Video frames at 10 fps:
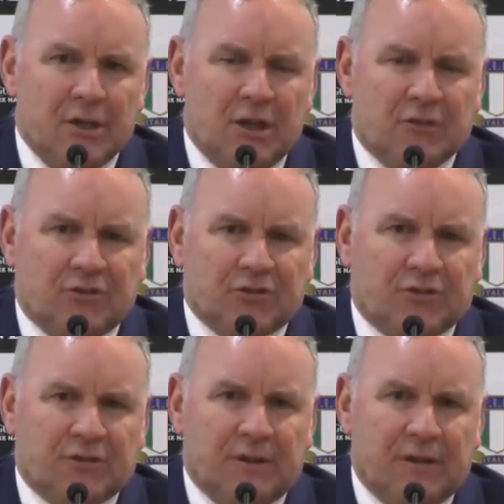You know, it's
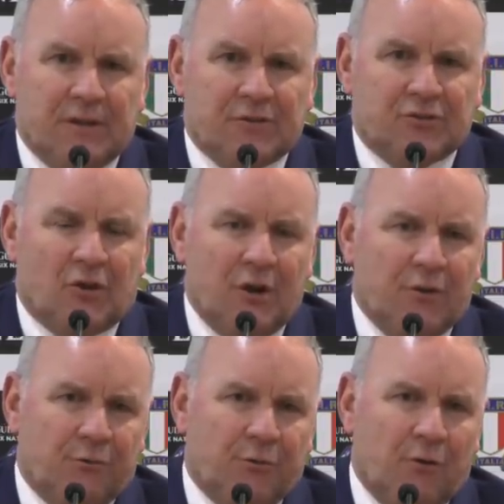just a sign
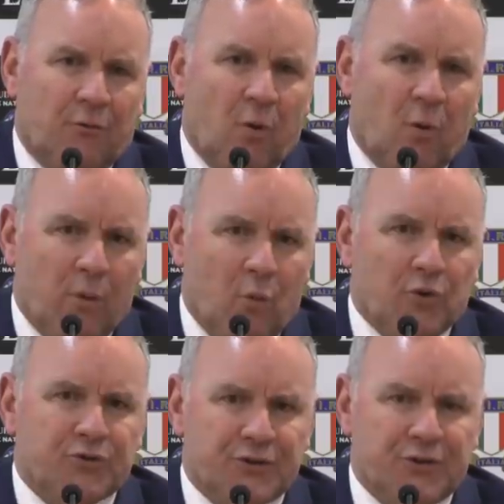of what we
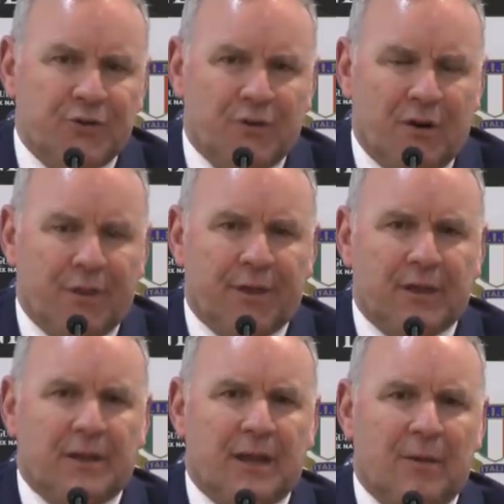want to do. I
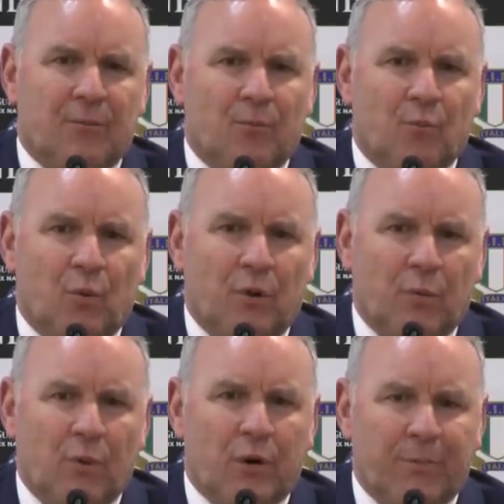think
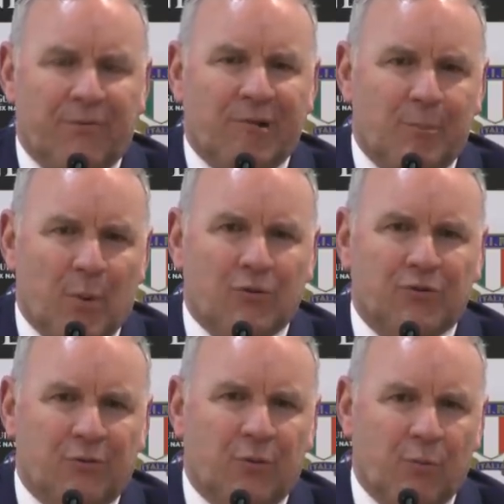we want to be very
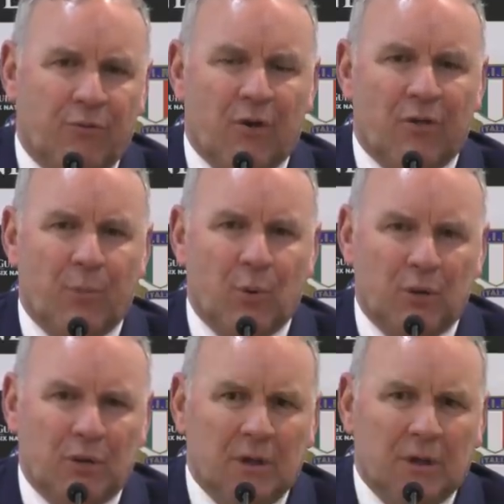positive when we've got the
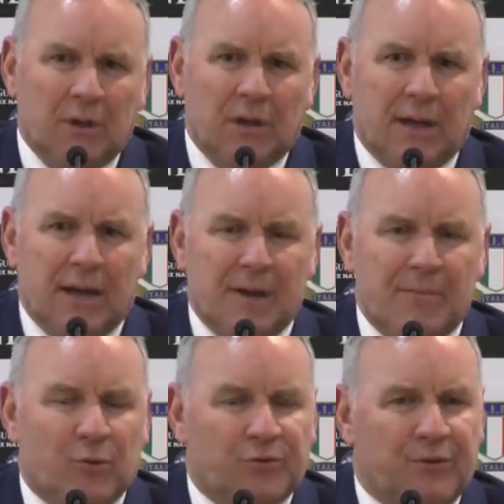ball.
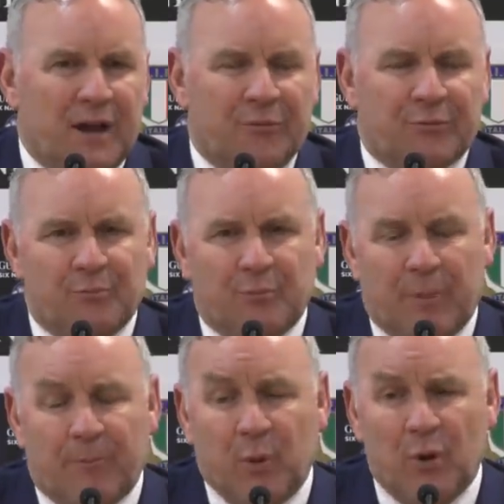It was far from
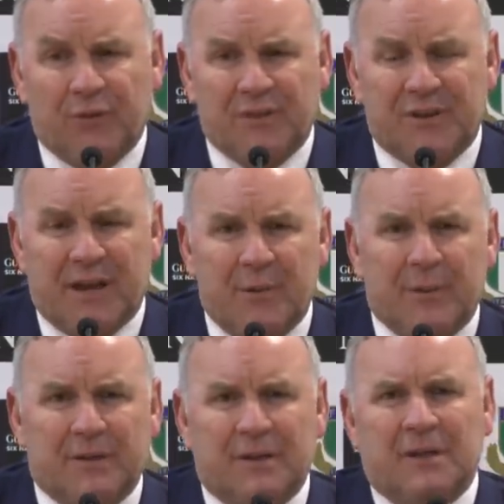perfect today,
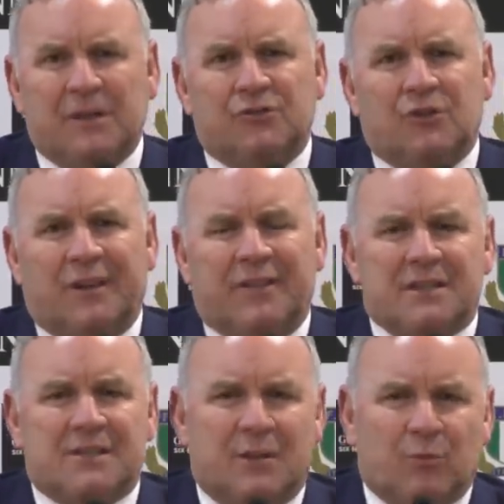but certainly the
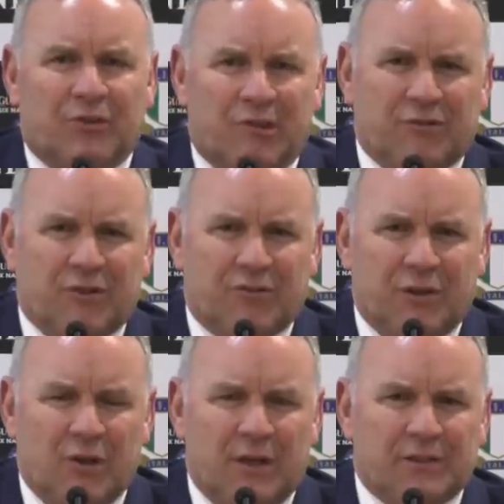intent was there, as I
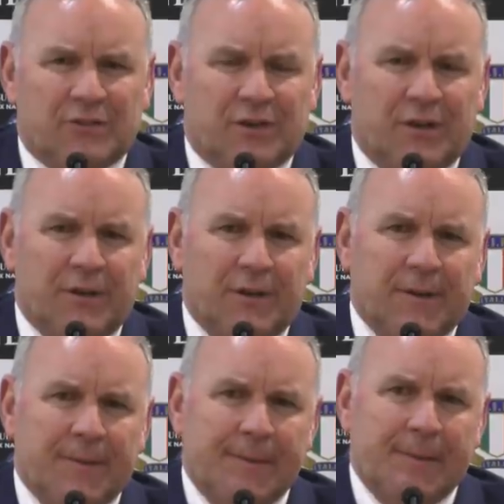said earlier. So,
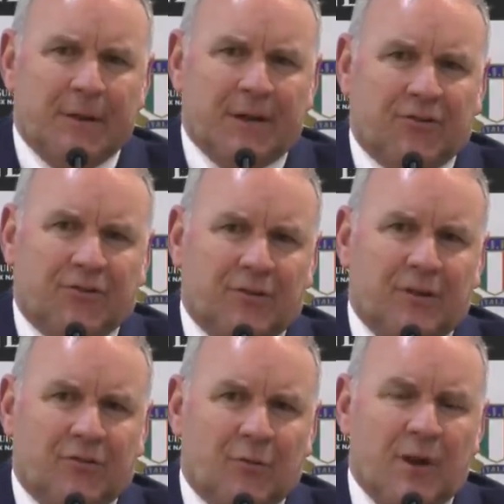look, it's
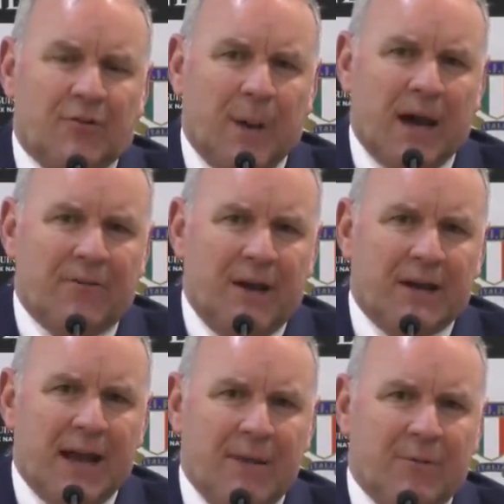part of our
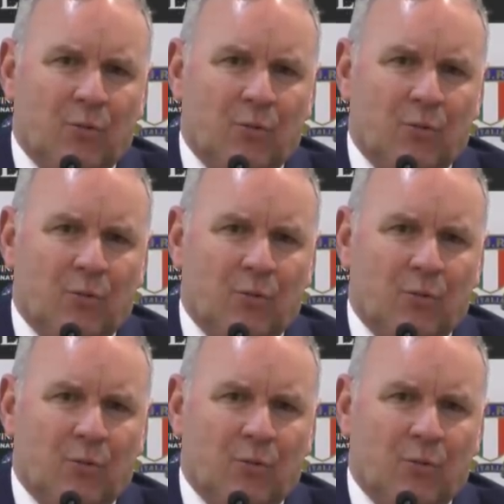game.